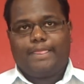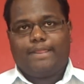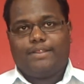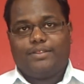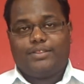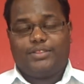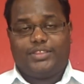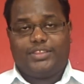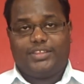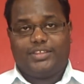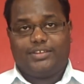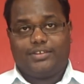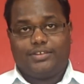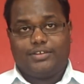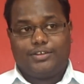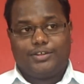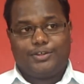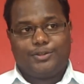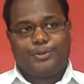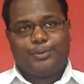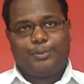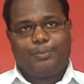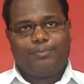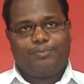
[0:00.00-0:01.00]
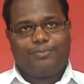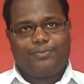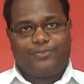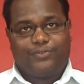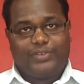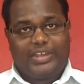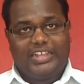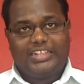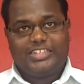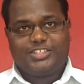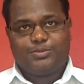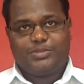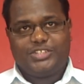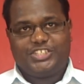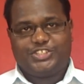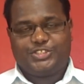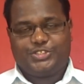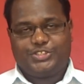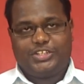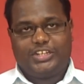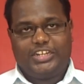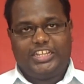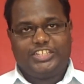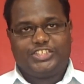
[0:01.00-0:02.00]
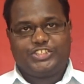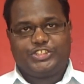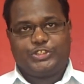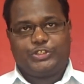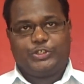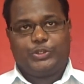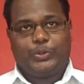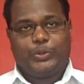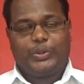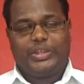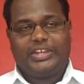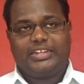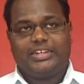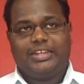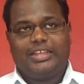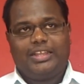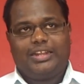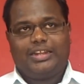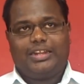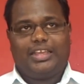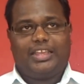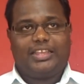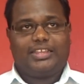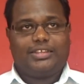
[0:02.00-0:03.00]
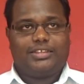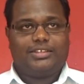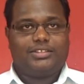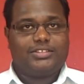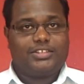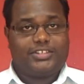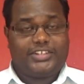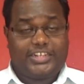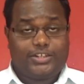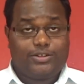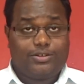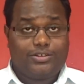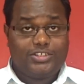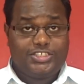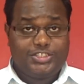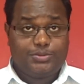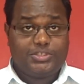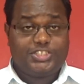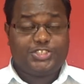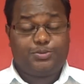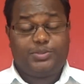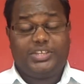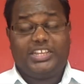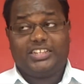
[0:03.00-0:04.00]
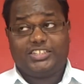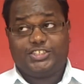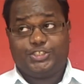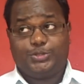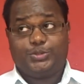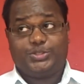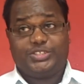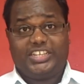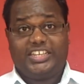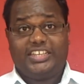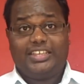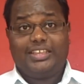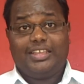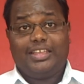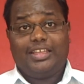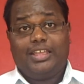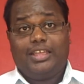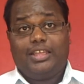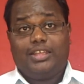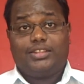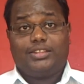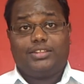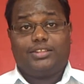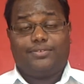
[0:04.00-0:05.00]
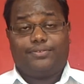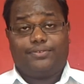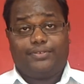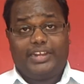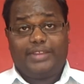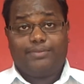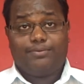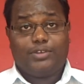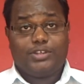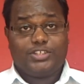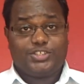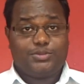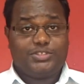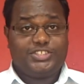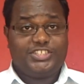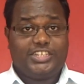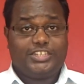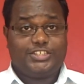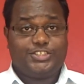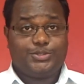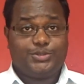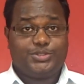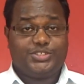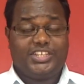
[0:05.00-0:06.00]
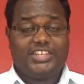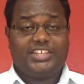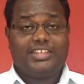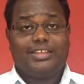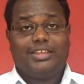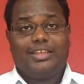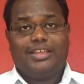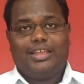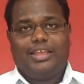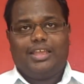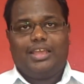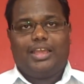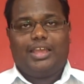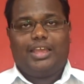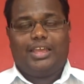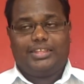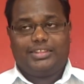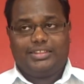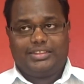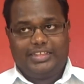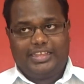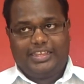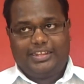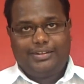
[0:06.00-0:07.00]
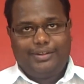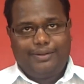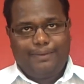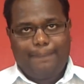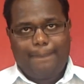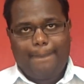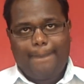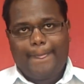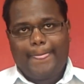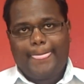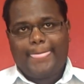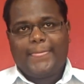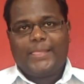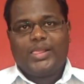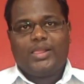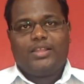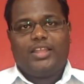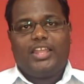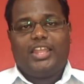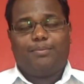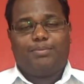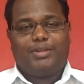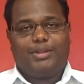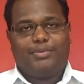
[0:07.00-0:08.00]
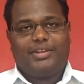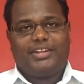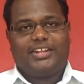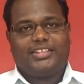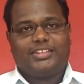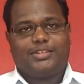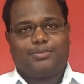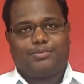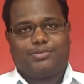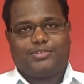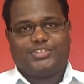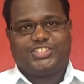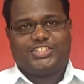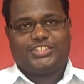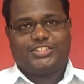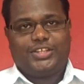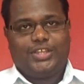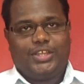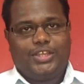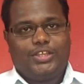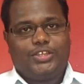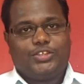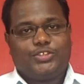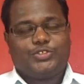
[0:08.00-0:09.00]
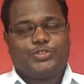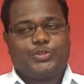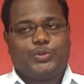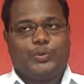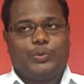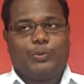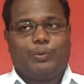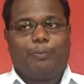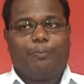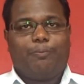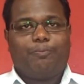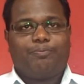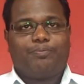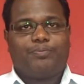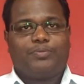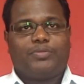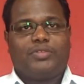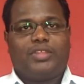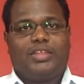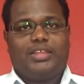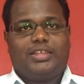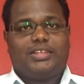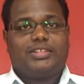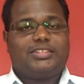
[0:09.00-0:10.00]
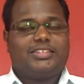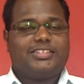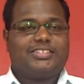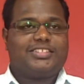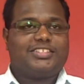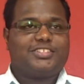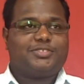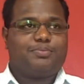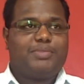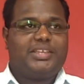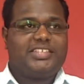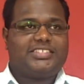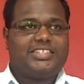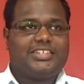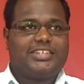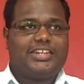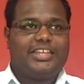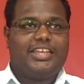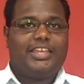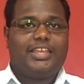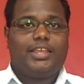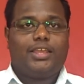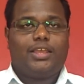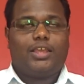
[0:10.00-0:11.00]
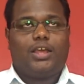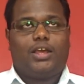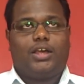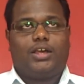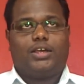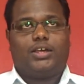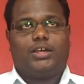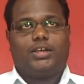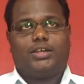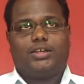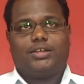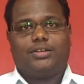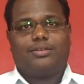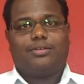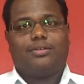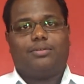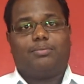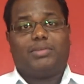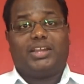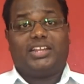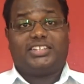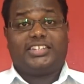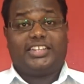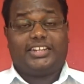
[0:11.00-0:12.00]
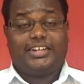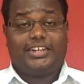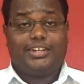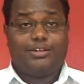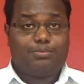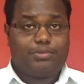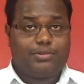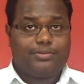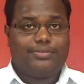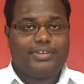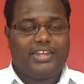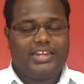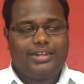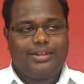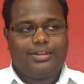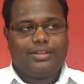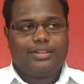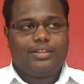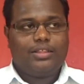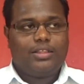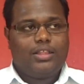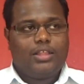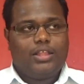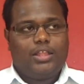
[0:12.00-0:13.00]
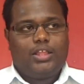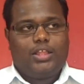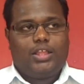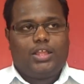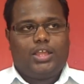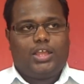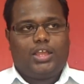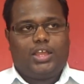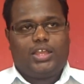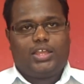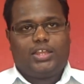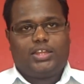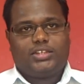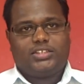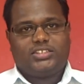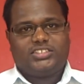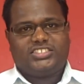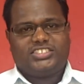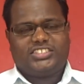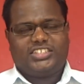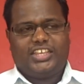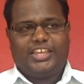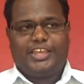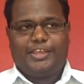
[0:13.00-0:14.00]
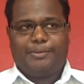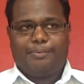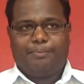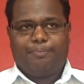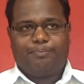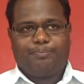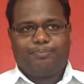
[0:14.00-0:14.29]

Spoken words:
the files which needs to go in, like the technology which we are choosing, the frameworks which we are choosing, and then implementing the project. So this is basically my technical profile. And say